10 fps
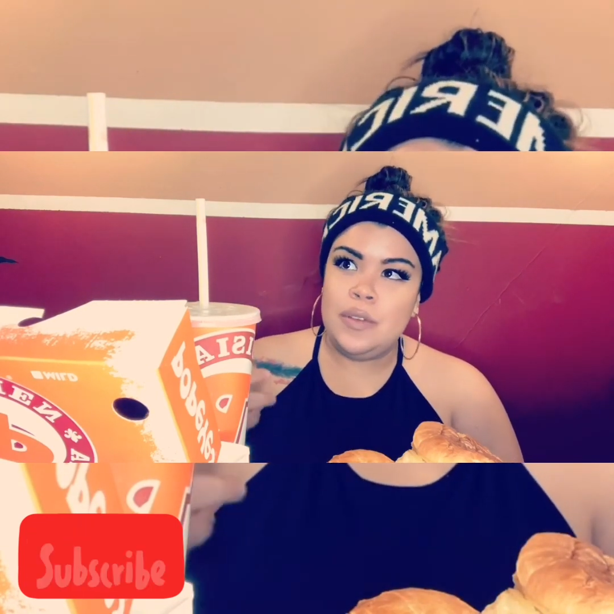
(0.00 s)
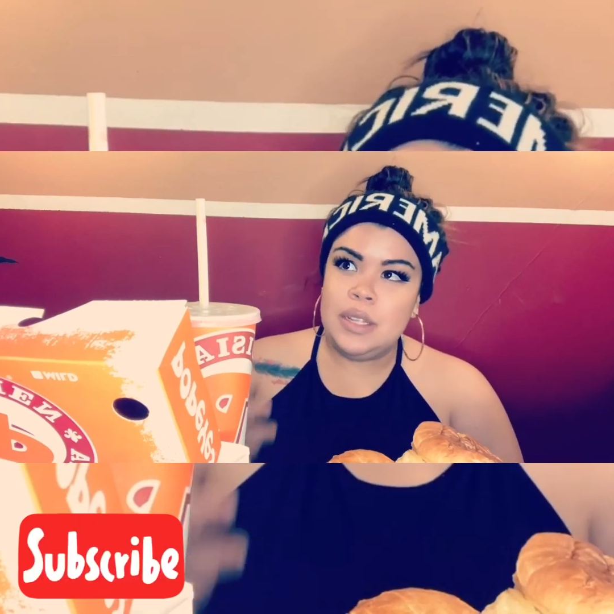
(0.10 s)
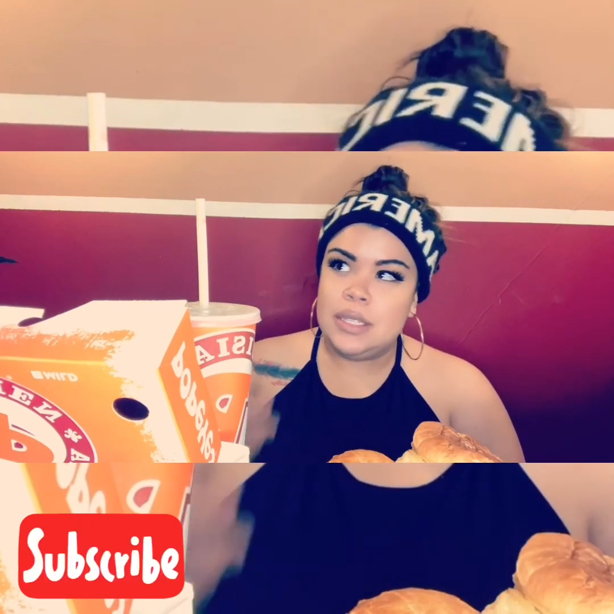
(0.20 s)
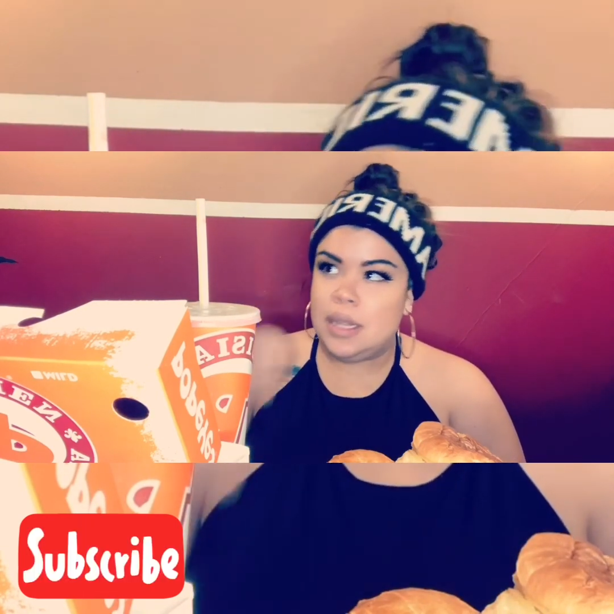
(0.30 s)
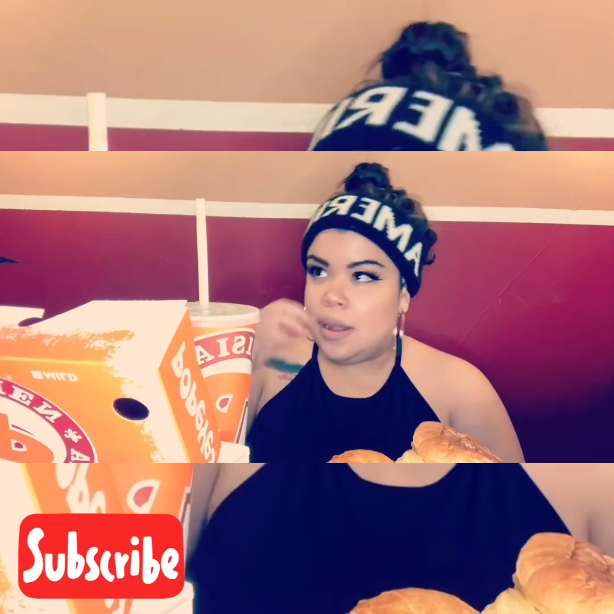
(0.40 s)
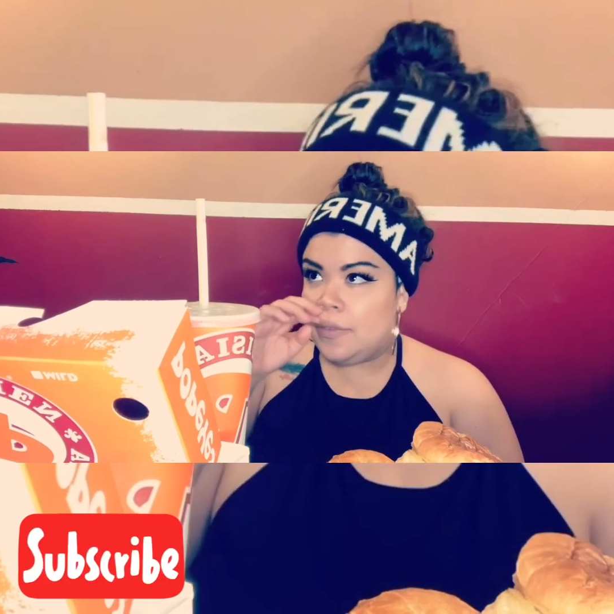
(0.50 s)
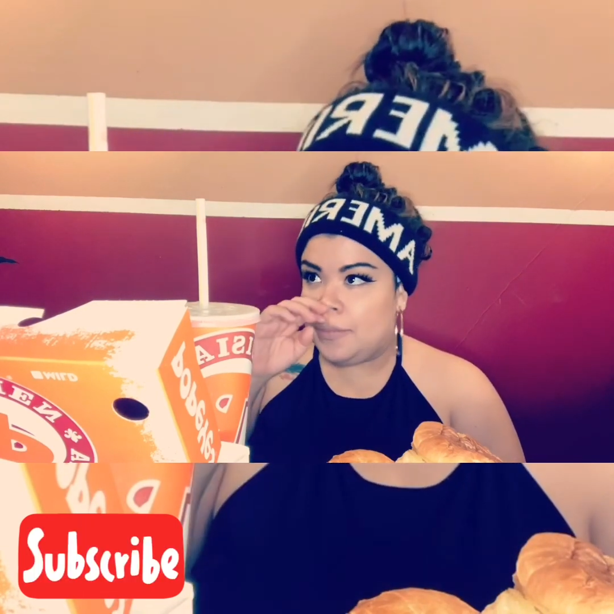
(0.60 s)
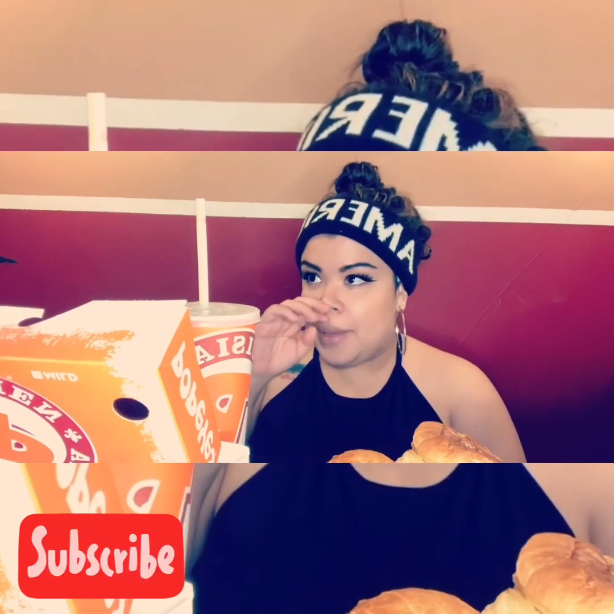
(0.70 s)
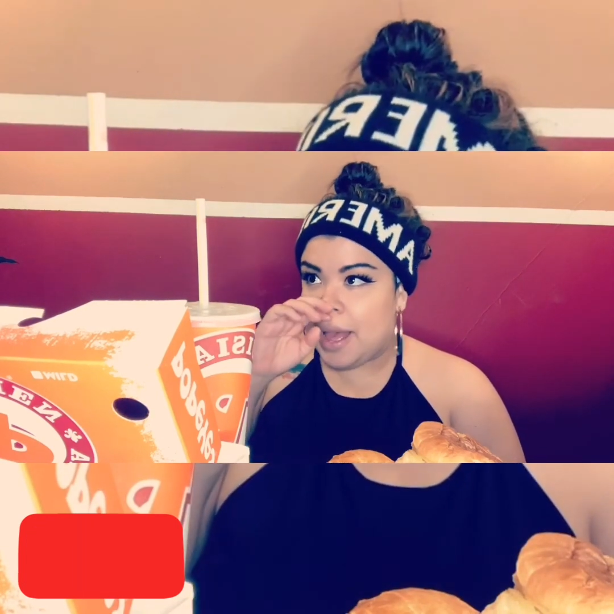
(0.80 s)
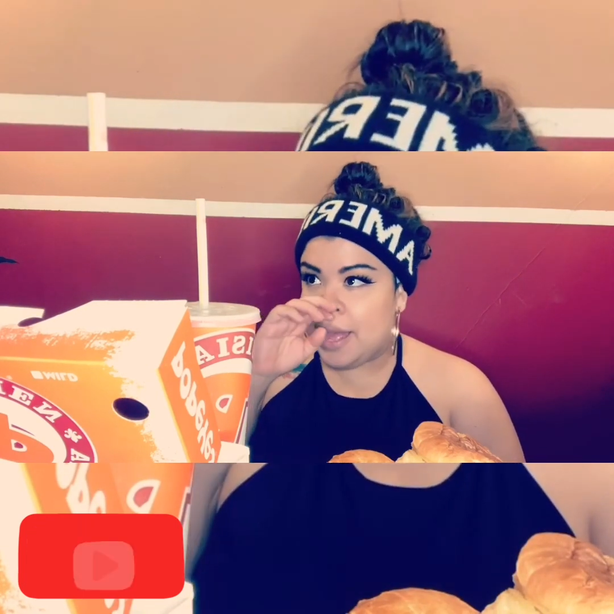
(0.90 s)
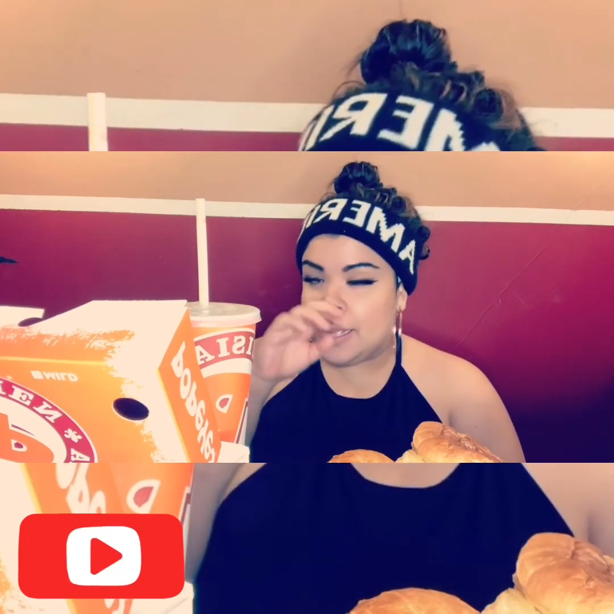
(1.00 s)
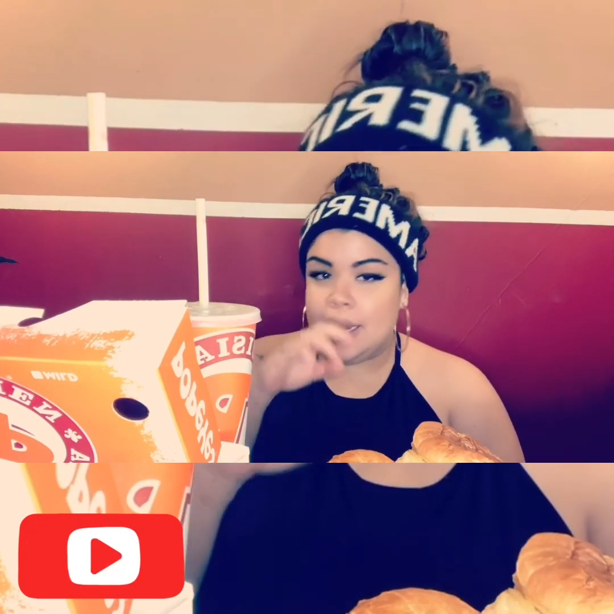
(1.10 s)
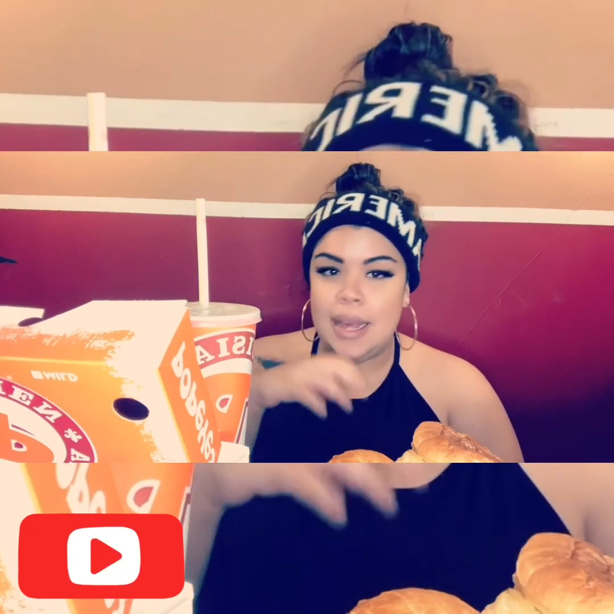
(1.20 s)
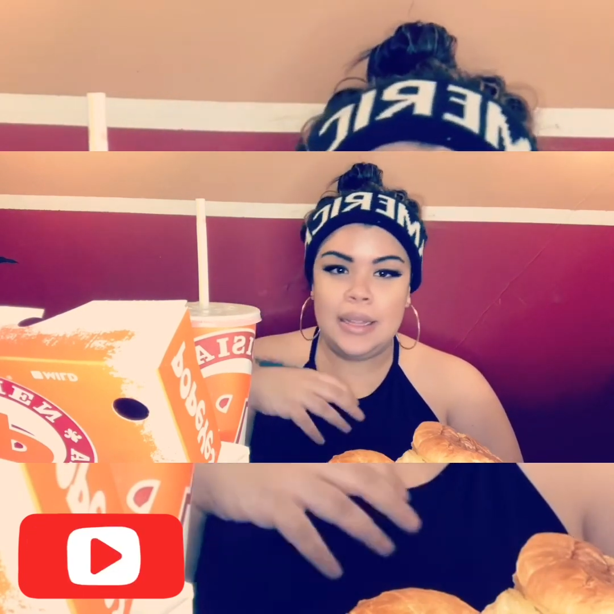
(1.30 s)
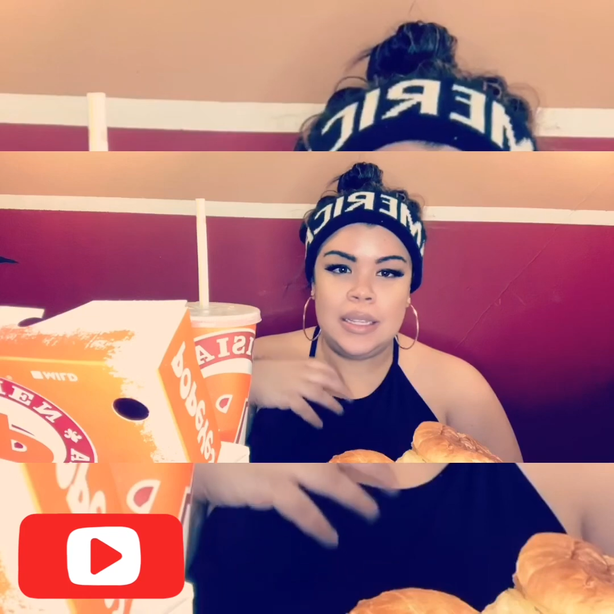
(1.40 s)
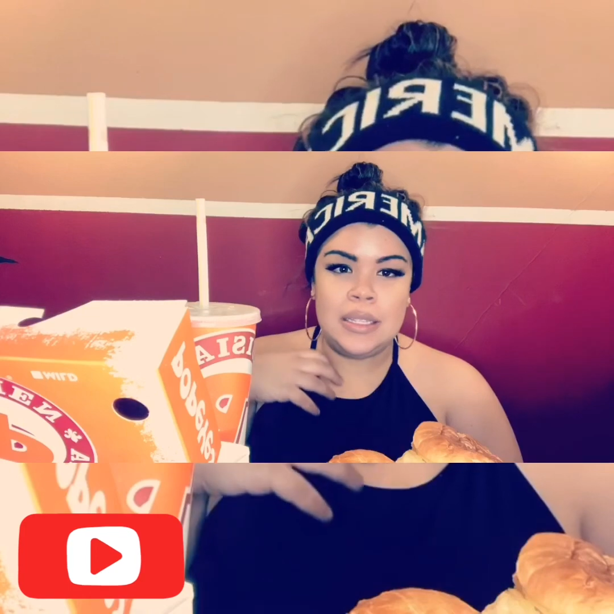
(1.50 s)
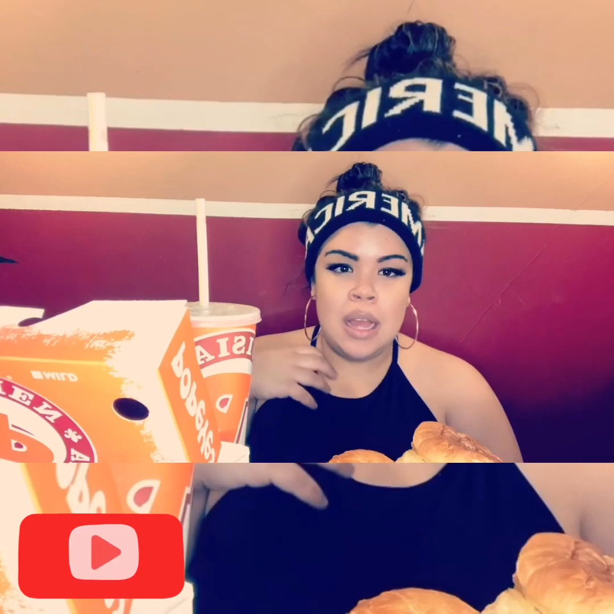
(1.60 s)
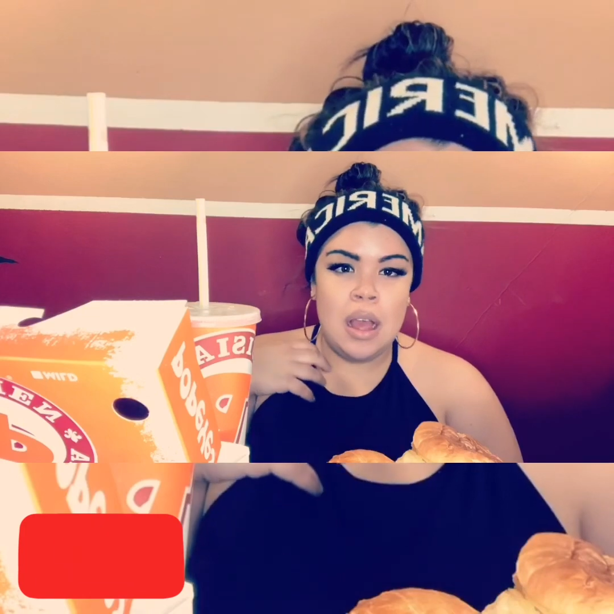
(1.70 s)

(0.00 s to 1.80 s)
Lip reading: this love back, like this